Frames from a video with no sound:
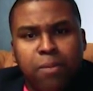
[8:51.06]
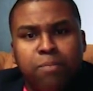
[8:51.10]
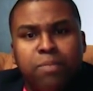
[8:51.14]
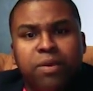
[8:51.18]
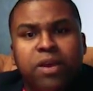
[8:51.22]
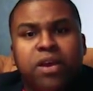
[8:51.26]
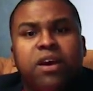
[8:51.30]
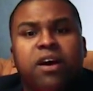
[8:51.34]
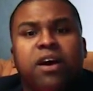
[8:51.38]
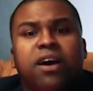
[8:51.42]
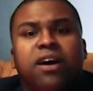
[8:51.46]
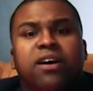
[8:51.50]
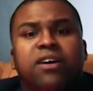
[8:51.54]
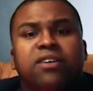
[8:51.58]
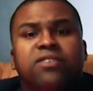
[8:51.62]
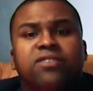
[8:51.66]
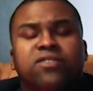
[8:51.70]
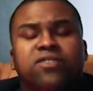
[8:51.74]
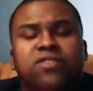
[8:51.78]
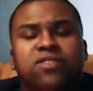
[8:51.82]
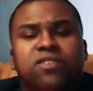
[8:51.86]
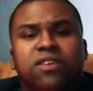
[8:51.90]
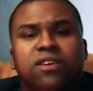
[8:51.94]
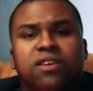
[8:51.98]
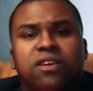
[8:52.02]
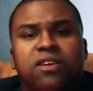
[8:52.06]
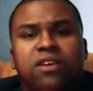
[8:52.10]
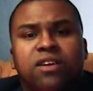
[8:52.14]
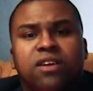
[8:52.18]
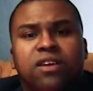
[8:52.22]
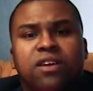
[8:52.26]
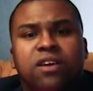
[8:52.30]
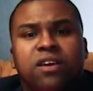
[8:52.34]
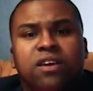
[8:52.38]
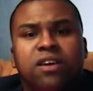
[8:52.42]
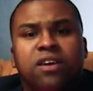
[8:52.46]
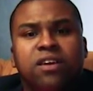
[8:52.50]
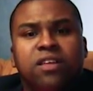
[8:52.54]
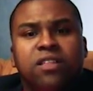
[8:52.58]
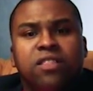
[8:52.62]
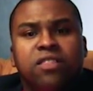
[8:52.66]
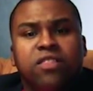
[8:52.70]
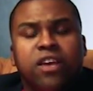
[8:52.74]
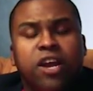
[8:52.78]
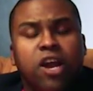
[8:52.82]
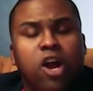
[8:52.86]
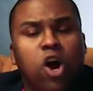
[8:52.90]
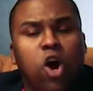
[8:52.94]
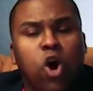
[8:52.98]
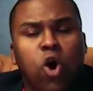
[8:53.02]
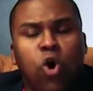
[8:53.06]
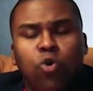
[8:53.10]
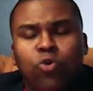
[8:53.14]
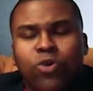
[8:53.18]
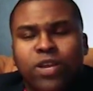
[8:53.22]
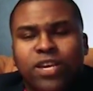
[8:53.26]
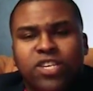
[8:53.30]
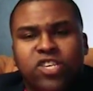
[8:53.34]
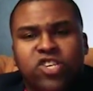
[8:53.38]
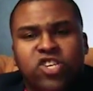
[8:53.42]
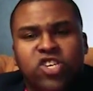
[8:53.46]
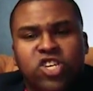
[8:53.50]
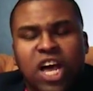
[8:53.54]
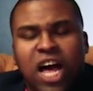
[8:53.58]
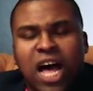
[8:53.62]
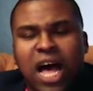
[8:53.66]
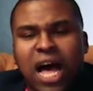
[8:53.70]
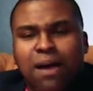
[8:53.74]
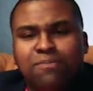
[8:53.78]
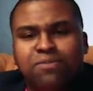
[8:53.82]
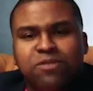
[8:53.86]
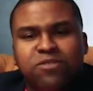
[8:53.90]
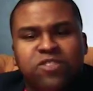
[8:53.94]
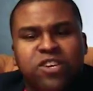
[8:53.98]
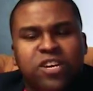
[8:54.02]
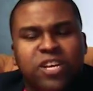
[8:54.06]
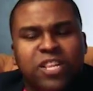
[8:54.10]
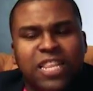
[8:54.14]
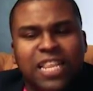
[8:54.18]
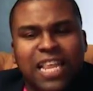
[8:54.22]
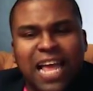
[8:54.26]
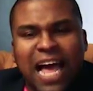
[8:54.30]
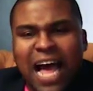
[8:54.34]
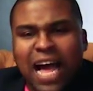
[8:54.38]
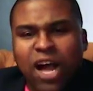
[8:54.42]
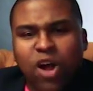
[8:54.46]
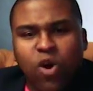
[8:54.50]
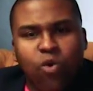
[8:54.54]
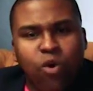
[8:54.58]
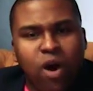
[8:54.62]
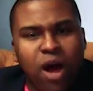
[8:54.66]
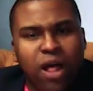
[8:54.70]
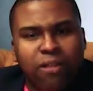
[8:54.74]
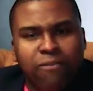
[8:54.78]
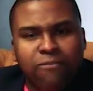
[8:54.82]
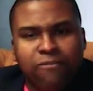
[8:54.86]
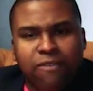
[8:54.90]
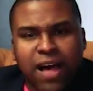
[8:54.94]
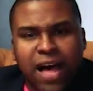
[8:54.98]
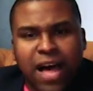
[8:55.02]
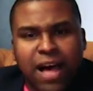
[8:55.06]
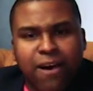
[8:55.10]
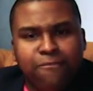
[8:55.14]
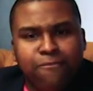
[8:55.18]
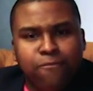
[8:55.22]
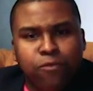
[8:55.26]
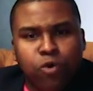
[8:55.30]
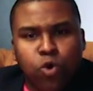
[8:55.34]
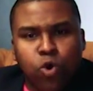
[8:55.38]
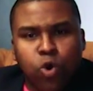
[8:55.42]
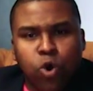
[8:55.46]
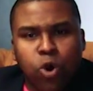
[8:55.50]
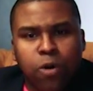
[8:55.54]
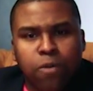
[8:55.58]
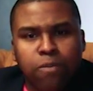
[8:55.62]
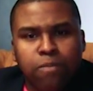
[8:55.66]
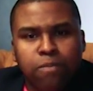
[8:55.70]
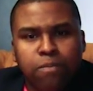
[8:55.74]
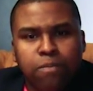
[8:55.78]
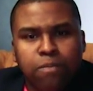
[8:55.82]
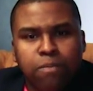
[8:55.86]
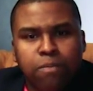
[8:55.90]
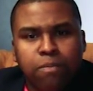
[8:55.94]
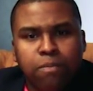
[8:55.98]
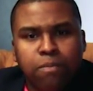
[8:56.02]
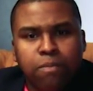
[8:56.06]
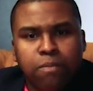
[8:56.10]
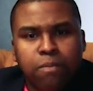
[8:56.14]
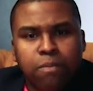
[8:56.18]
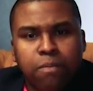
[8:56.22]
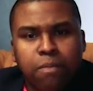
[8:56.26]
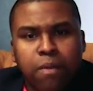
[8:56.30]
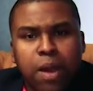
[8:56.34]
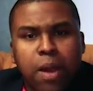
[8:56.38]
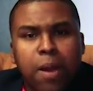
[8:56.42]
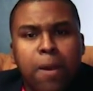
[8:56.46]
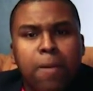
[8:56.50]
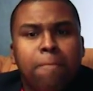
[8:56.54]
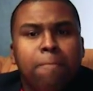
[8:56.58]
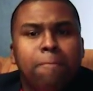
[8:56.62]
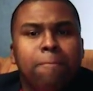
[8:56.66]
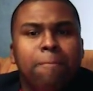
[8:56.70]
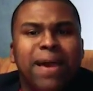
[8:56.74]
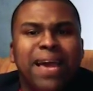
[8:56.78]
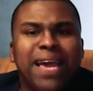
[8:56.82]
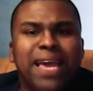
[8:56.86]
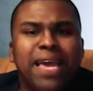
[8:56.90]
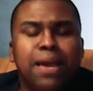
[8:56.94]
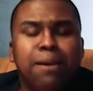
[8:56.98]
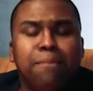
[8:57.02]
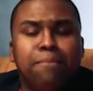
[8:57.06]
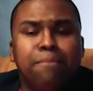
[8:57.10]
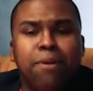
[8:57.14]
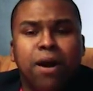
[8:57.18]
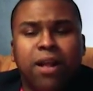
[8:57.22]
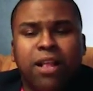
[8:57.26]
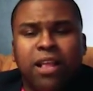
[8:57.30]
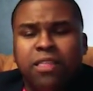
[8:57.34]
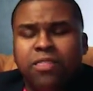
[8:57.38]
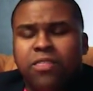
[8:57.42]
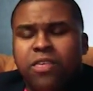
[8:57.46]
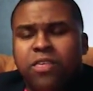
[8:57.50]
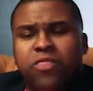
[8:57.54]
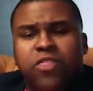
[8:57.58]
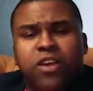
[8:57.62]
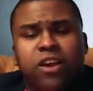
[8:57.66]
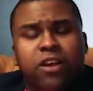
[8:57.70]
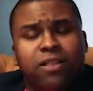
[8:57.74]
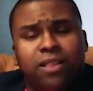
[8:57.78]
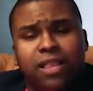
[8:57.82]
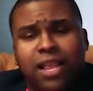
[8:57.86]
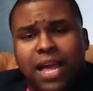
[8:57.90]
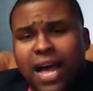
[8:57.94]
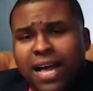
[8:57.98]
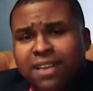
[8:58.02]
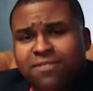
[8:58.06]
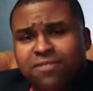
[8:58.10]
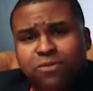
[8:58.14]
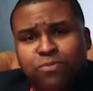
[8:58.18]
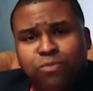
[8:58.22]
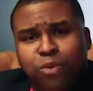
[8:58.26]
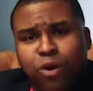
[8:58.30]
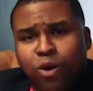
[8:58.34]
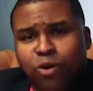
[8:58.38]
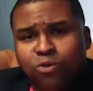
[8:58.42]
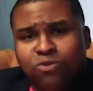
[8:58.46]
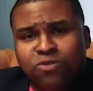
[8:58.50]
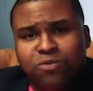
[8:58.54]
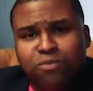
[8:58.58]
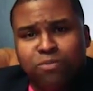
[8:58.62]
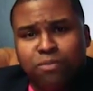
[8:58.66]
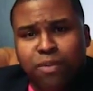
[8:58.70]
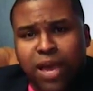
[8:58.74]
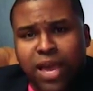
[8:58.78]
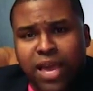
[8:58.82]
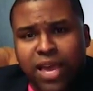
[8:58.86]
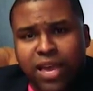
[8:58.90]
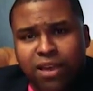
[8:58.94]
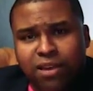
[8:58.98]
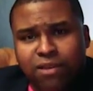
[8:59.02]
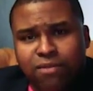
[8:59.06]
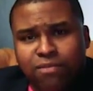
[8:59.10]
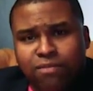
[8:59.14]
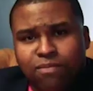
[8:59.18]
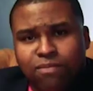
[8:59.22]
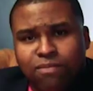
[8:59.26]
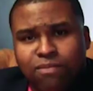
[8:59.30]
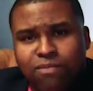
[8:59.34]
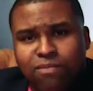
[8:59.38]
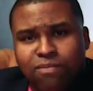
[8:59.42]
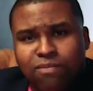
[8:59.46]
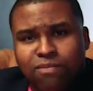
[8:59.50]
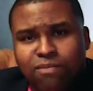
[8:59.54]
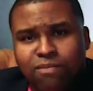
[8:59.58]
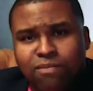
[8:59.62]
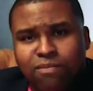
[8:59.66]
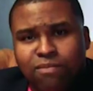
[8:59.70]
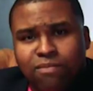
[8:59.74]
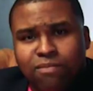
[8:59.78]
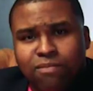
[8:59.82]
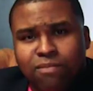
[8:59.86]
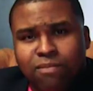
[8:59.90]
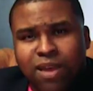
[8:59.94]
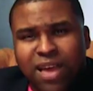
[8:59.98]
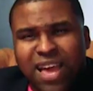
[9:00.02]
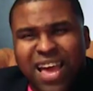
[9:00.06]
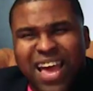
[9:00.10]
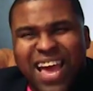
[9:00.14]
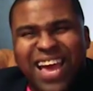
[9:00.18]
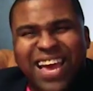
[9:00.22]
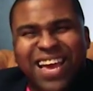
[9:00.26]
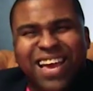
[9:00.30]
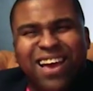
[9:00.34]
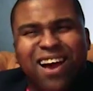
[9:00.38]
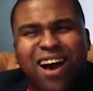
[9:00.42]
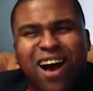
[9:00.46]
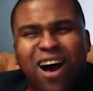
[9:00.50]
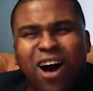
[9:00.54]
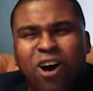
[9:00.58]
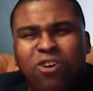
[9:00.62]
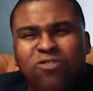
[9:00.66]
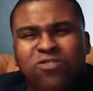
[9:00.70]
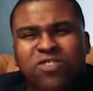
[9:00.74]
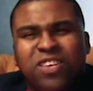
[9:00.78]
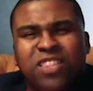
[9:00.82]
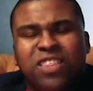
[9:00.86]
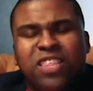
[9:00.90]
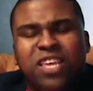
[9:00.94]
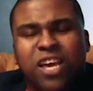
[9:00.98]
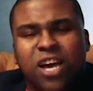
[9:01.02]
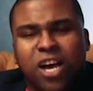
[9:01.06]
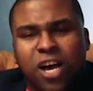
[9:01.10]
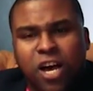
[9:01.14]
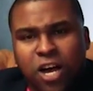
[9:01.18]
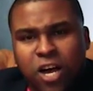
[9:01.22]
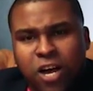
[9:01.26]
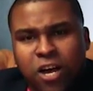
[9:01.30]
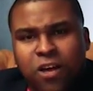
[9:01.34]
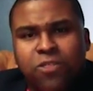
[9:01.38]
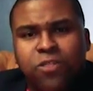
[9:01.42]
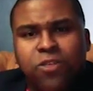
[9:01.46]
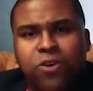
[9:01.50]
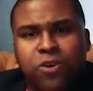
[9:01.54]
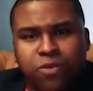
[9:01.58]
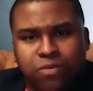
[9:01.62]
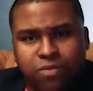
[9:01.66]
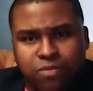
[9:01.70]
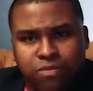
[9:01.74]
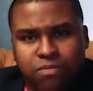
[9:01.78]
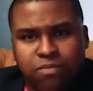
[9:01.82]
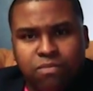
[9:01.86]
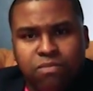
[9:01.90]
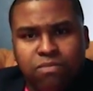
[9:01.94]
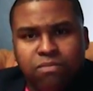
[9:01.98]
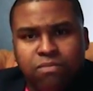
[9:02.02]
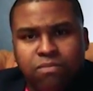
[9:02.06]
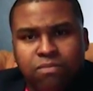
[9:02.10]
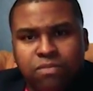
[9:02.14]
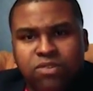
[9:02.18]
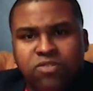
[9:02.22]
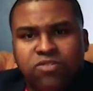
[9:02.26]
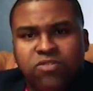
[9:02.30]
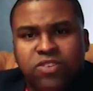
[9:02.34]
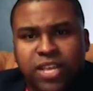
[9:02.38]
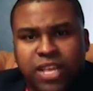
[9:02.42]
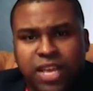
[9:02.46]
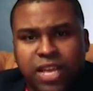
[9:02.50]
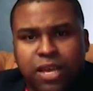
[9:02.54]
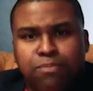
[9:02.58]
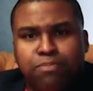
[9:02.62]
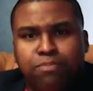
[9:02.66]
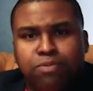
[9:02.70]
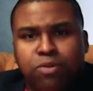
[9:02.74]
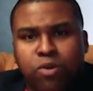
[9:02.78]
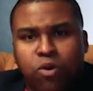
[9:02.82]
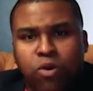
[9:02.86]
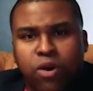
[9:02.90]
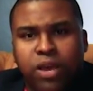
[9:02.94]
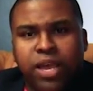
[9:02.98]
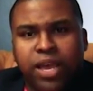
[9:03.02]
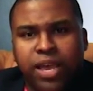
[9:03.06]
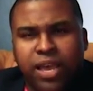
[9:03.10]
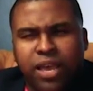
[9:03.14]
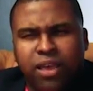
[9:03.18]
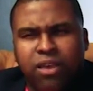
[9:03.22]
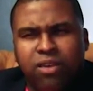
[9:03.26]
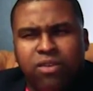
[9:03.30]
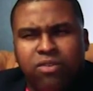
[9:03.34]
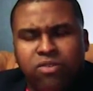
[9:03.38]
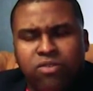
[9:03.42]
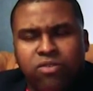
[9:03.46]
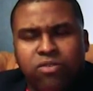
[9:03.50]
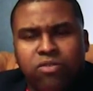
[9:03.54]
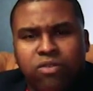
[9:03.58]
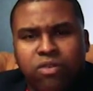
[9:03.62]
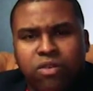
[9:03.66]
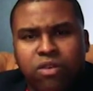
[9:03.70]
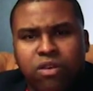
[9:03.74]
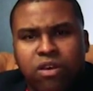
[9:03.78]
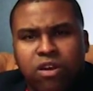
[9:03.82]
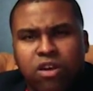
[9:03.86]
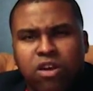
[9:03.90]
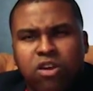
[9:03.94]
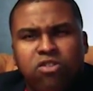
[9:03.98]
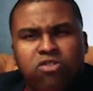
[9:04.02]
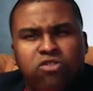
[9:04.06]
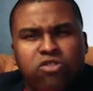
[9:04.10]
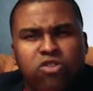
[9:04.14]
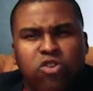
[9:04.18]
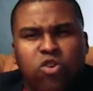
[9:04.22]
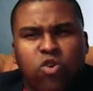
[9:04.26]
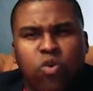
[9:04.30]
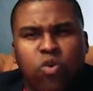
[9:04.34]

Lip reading: because they're holding jobs that they're not qualified for, making money that they're not supposed to make, and causing the other city employees to